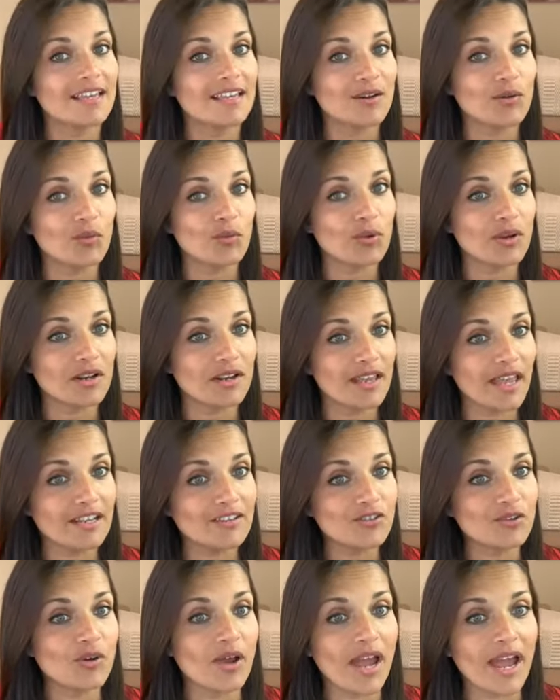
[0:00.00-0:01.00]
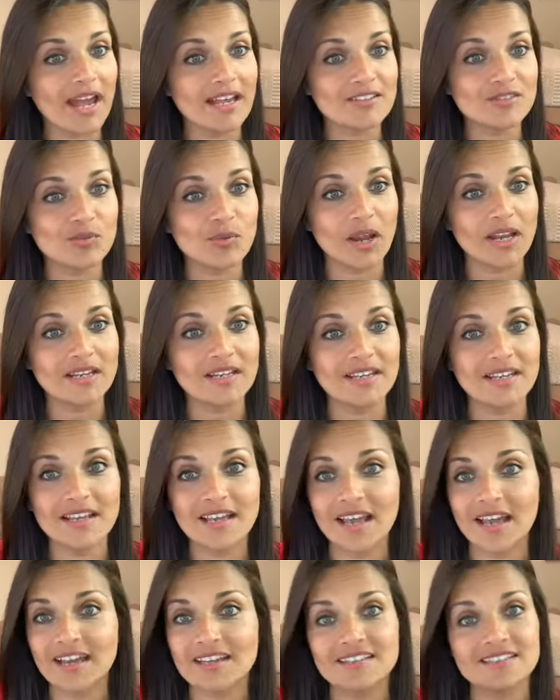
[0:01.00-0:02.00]
will get you as
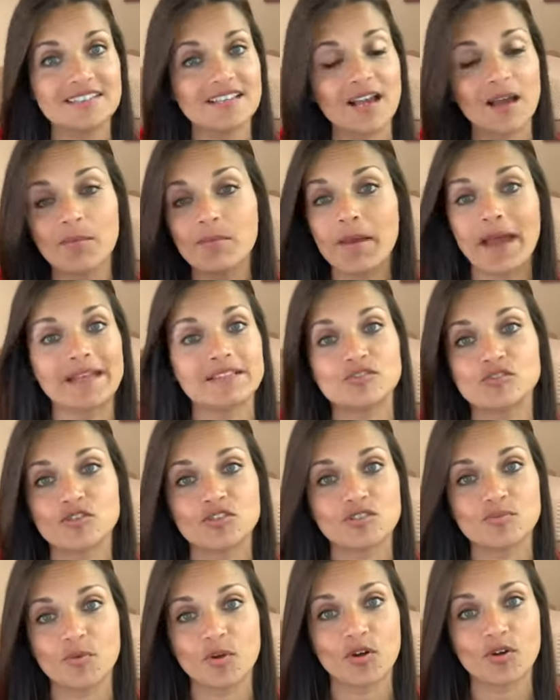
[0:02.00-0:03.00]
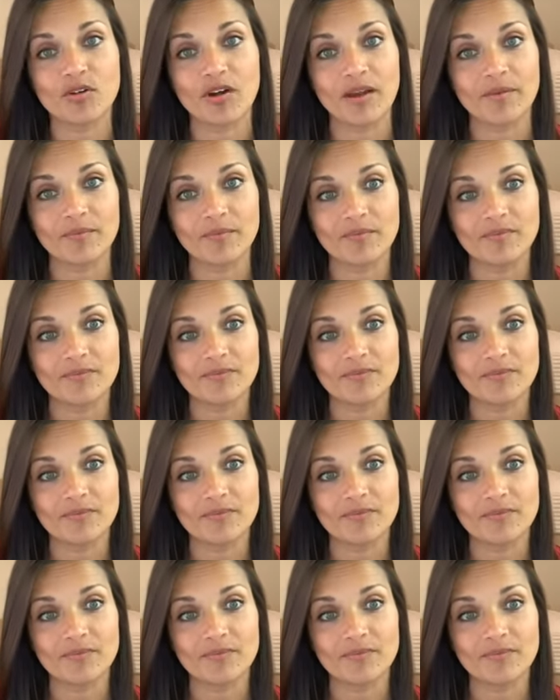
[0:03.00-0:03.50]
ready as a master's program.